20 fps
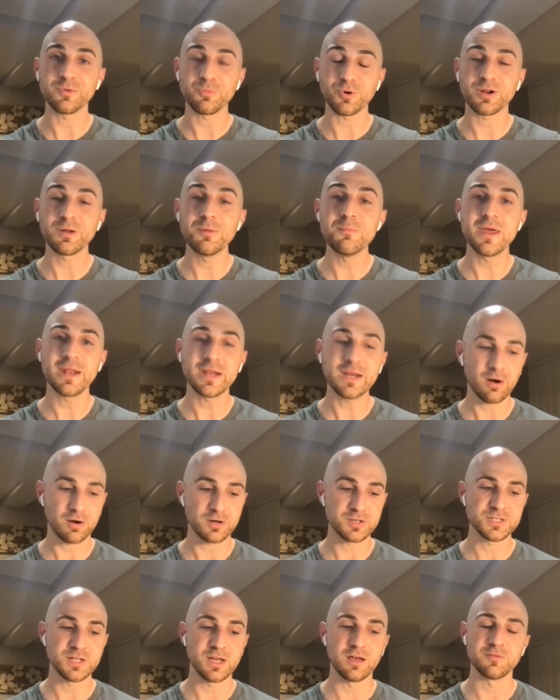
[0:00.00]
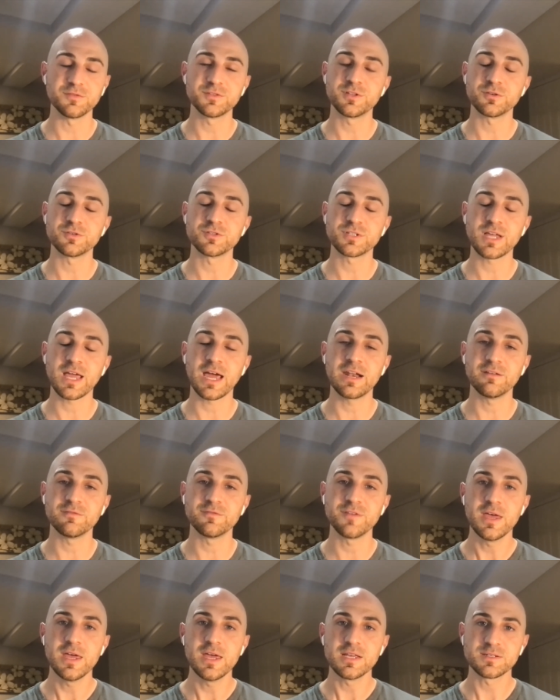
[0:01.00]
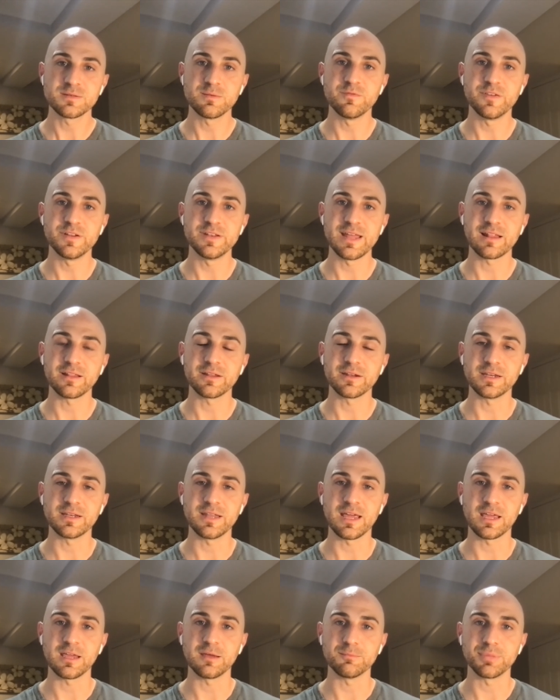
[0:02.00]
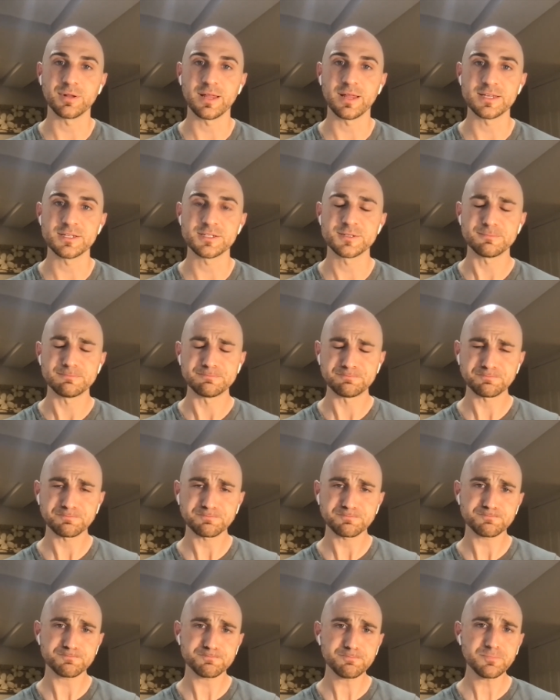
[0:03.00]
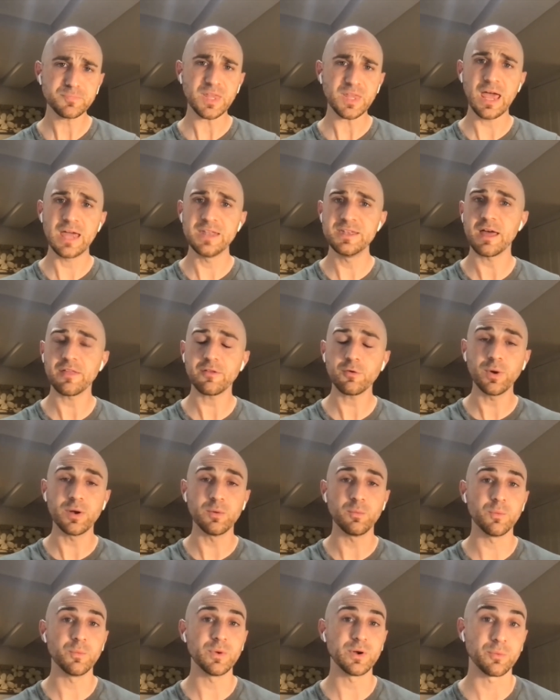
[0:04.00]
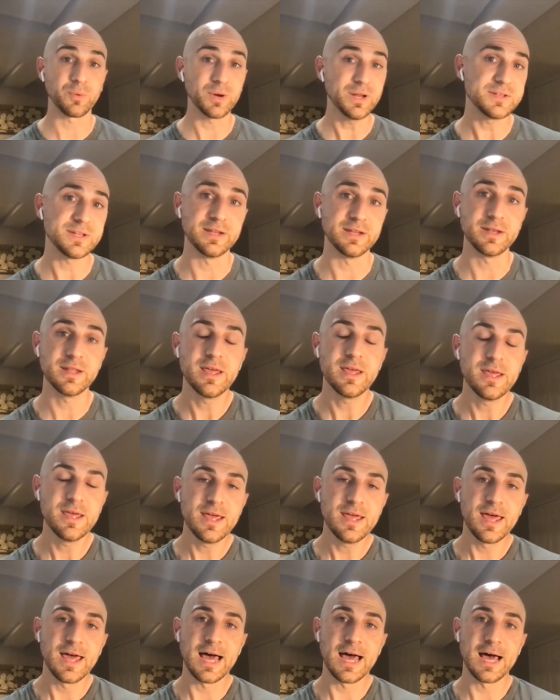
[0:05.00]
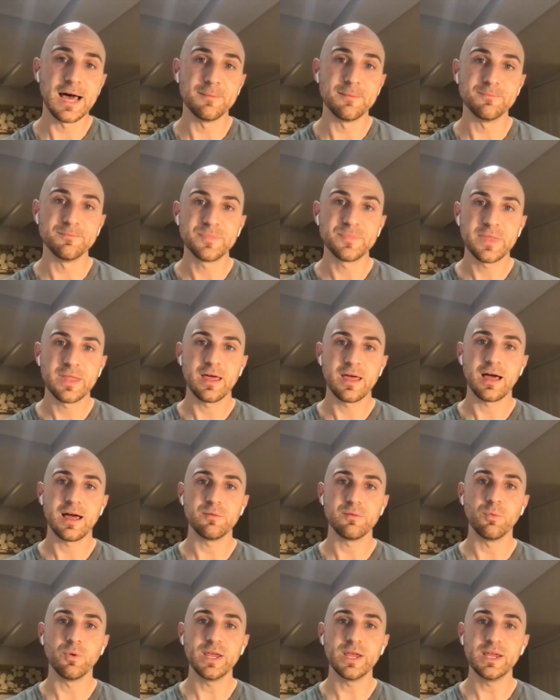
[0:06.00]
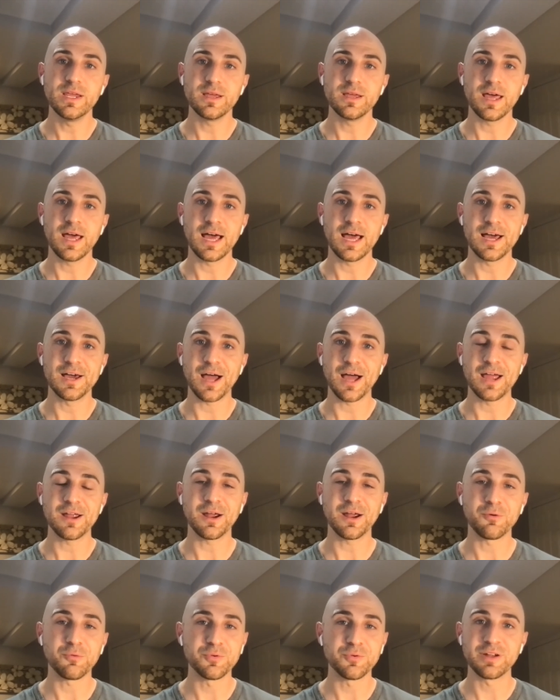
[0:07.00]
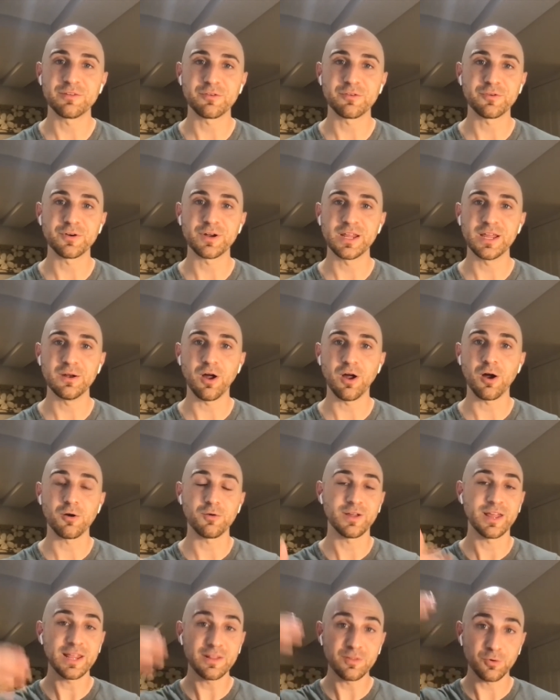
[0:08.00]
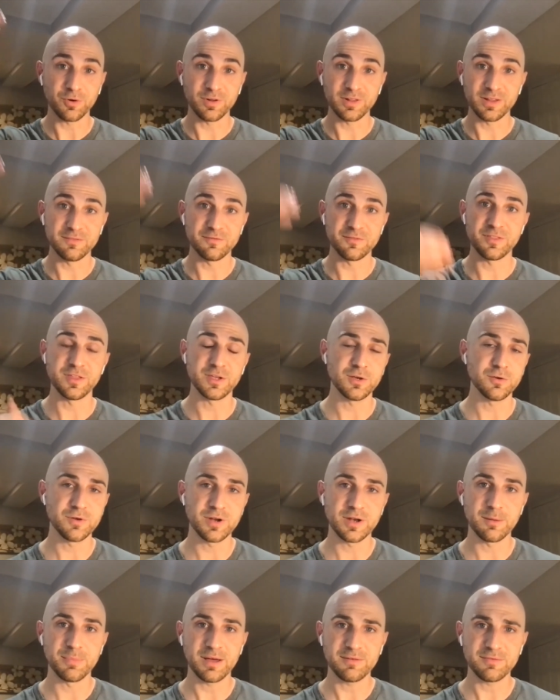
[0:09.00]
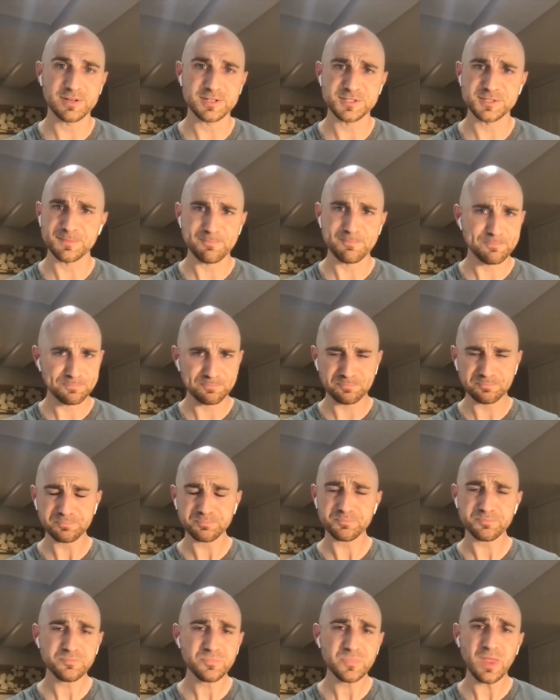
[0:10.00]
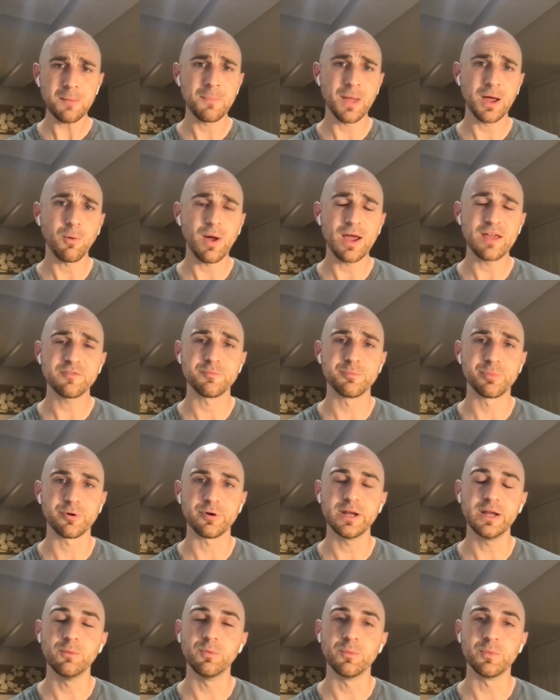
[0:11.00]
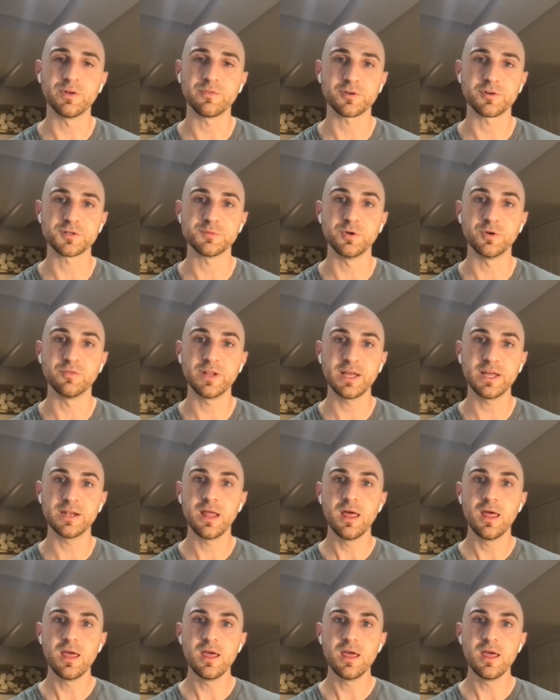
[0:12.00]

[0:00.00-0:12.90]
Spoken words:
committing ourselves. There's kind of some fidelity taking place. Another one, when we rented, I will never forget, our landlord lived the unit above us. My wife, Bree, when we first moved in,